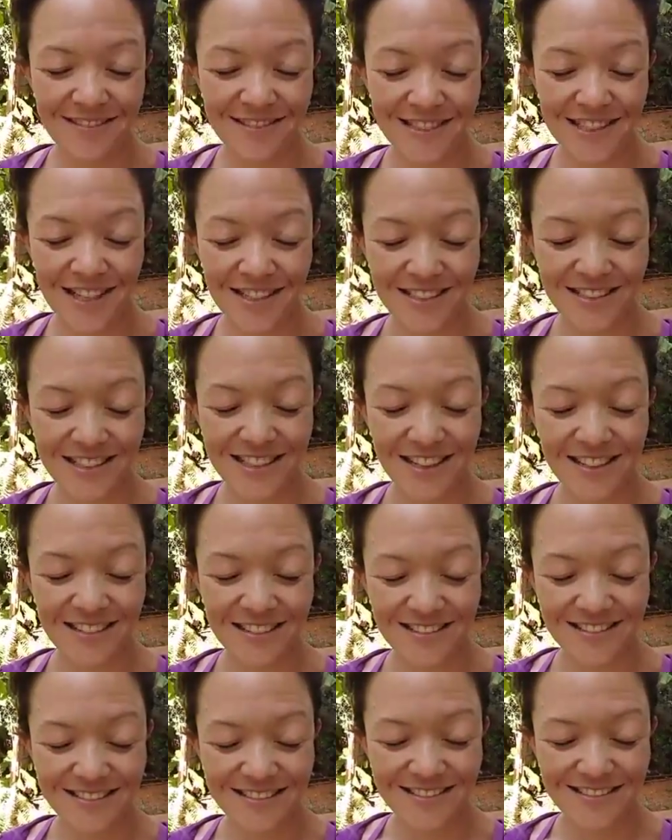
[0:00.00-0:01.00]
dun dun,
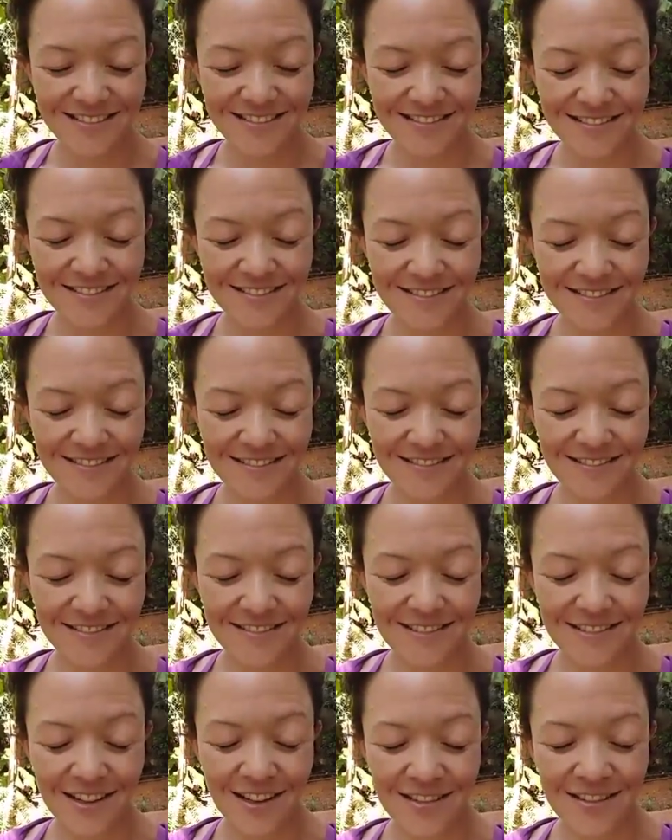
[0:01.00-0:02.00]

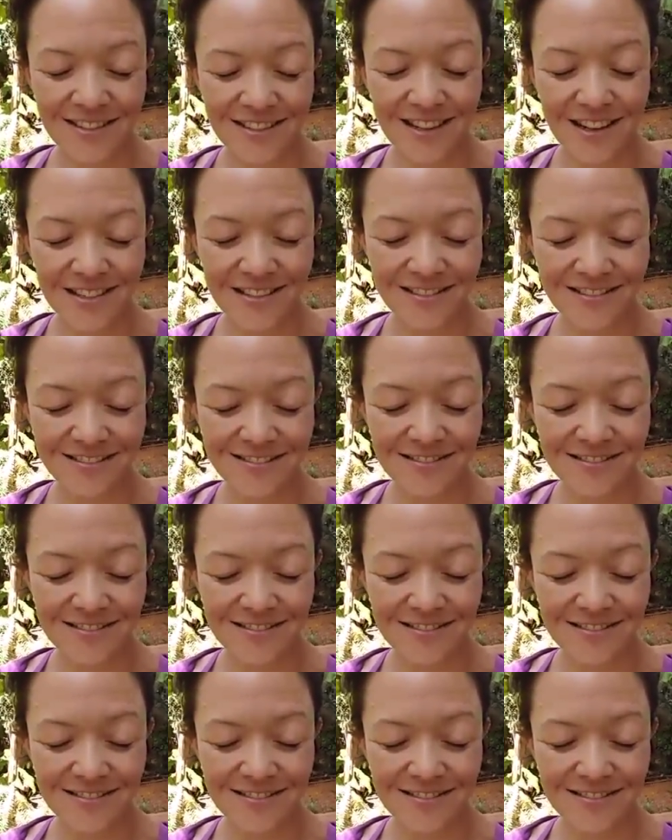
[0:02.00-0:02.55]
dun dun.